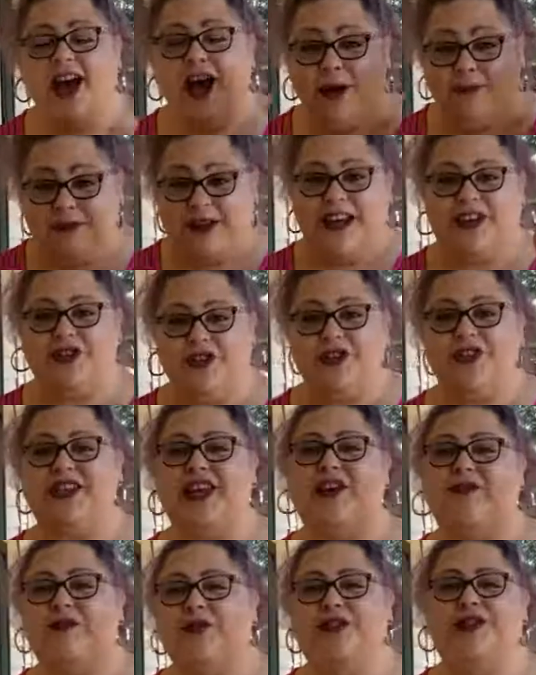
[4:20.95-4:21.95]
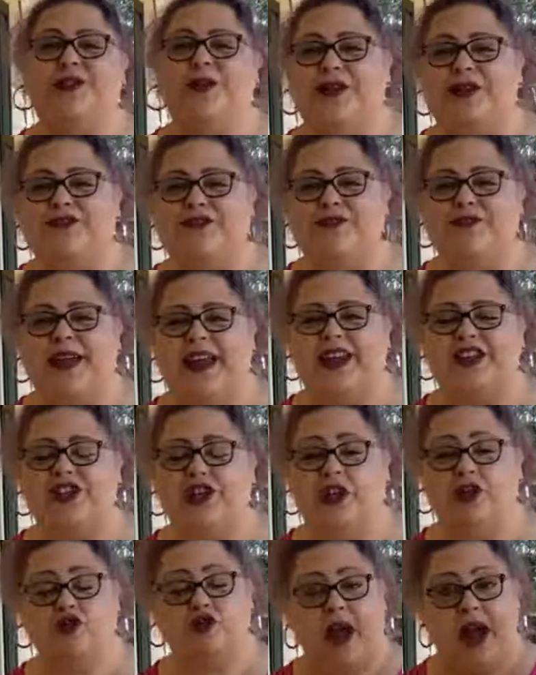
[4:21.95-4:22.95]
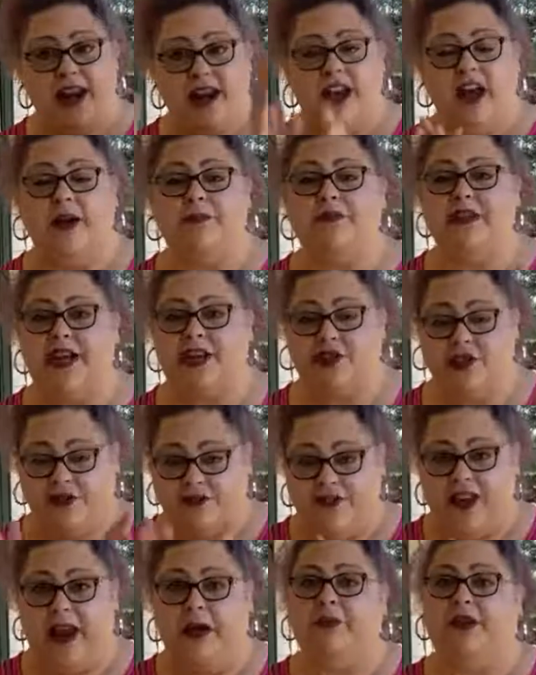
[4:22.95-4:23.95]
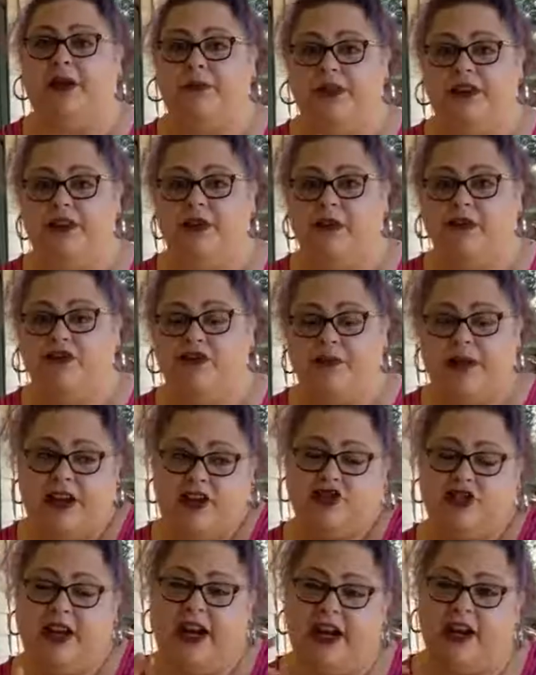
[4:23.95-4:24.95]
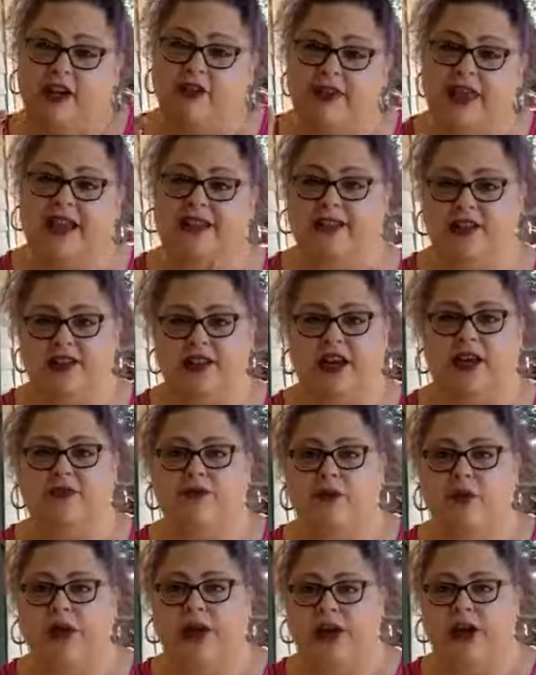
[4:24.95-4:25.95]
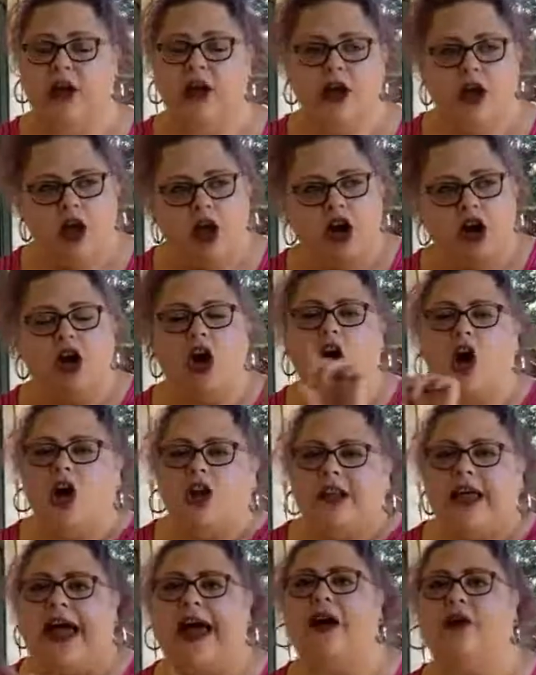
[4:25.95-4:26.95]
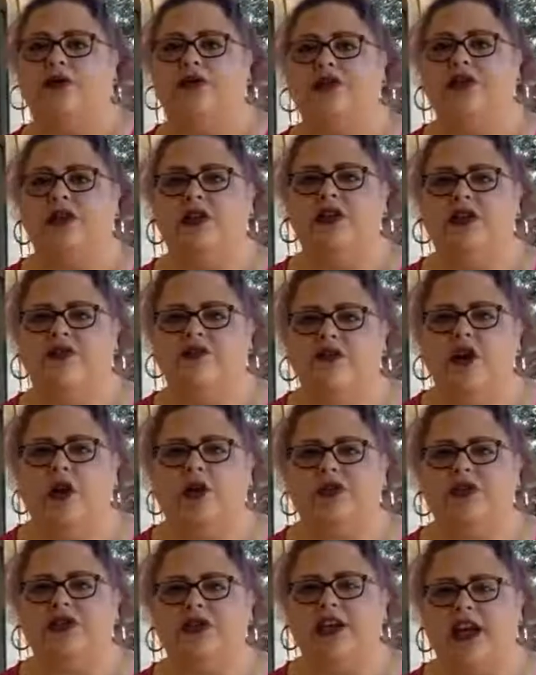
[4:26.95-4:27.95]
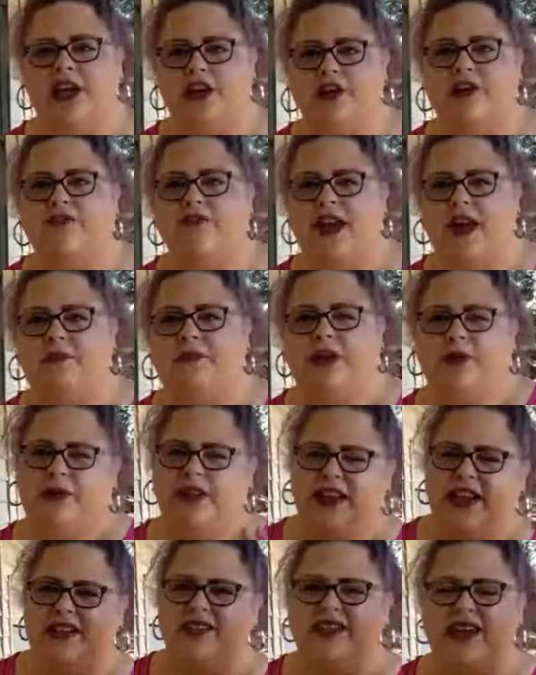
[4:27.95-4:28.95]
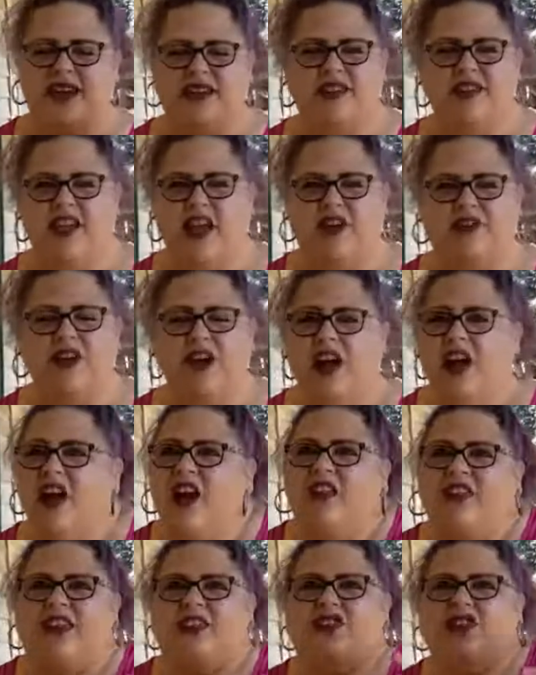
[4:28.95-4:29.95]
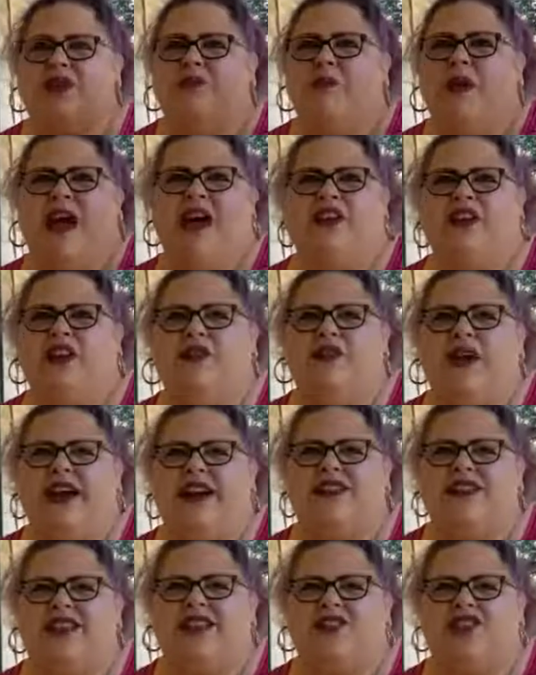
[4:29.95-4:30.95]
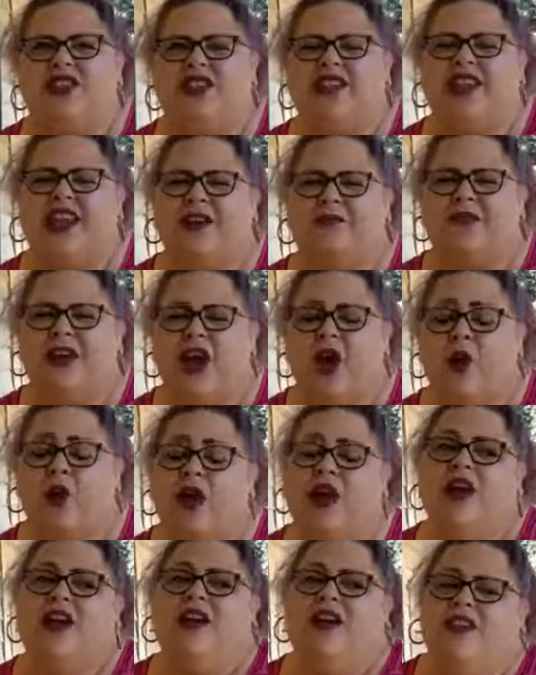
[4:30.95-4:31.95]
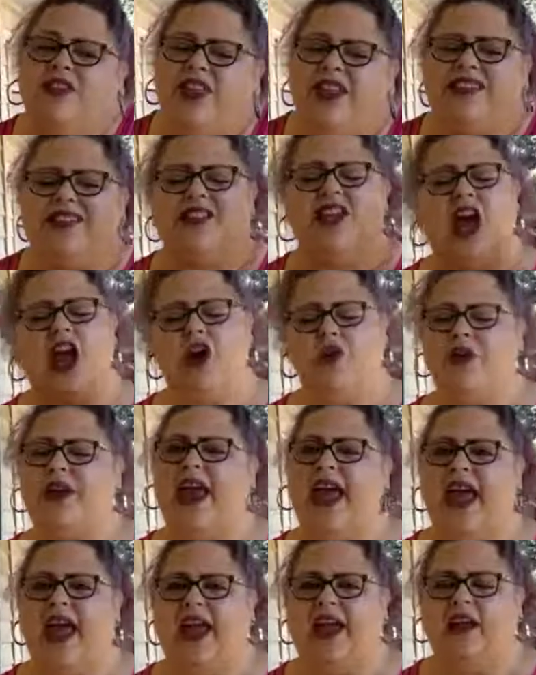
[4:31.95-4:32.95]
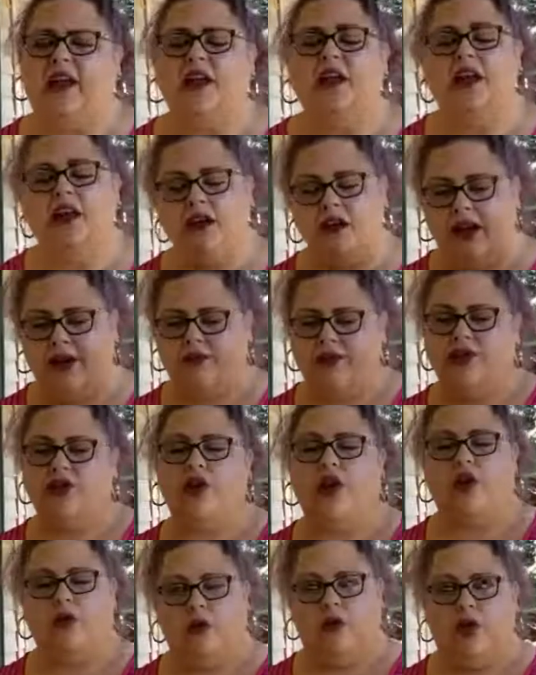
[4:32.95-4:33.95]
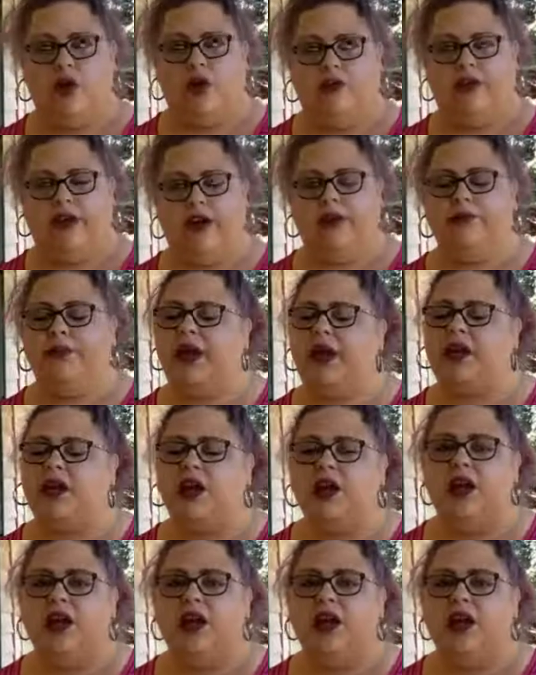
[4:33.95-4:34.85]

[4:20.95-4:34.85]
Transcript: Update yourself with new information. Try to update your family with new information. I know that's a tough one call out the folks in your family when they say stuff that's just mildly racist. Just let them know that's not okay. You don't have to start a war on it, but